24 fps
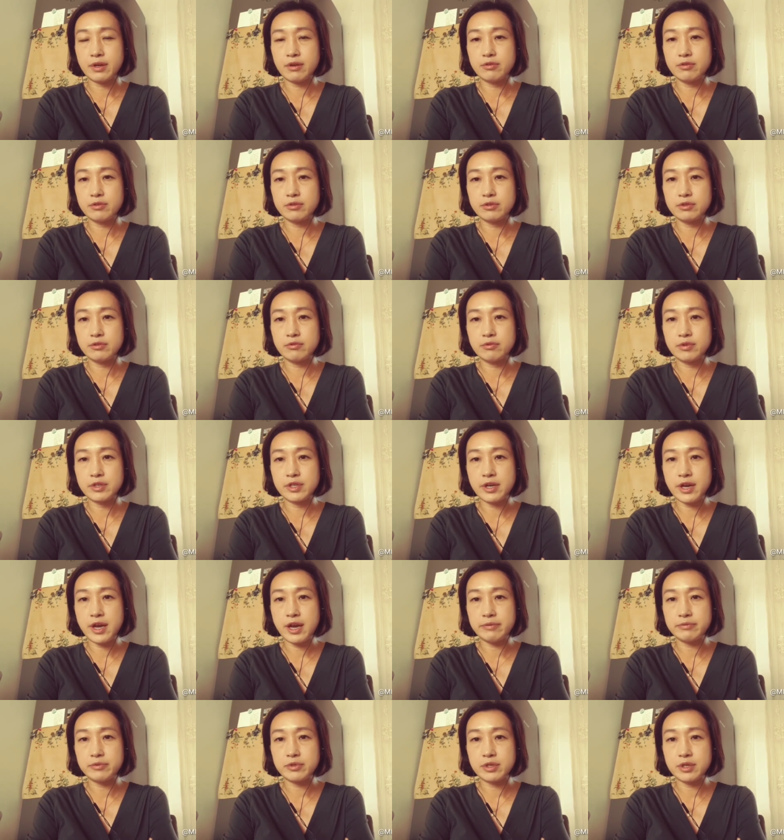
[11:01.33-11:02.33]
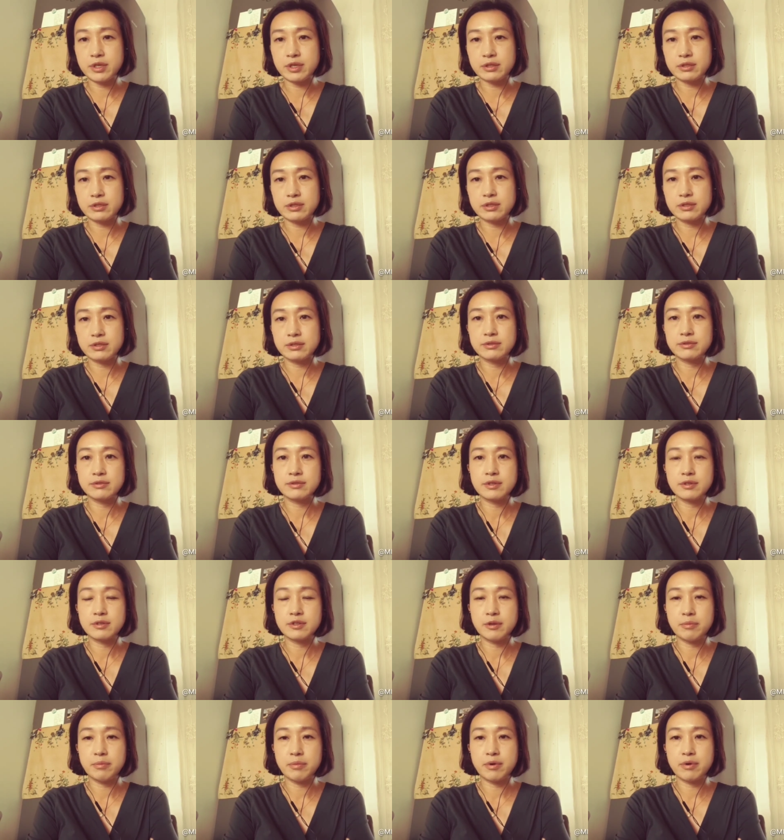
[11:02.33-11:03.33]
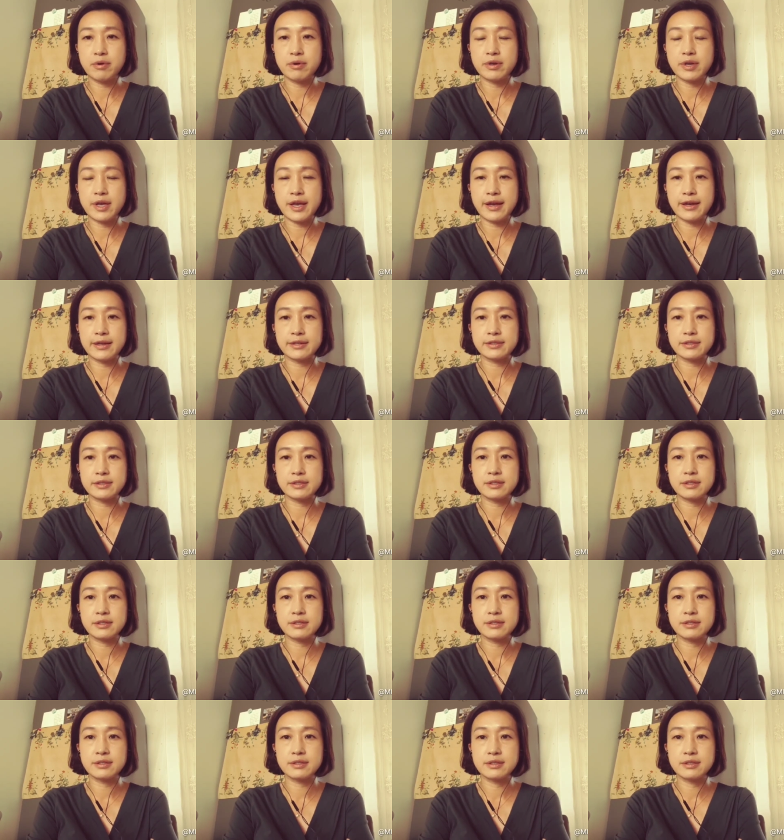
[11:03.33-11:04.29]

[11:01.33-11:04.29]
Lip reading: What do you have to eat? The boy asked.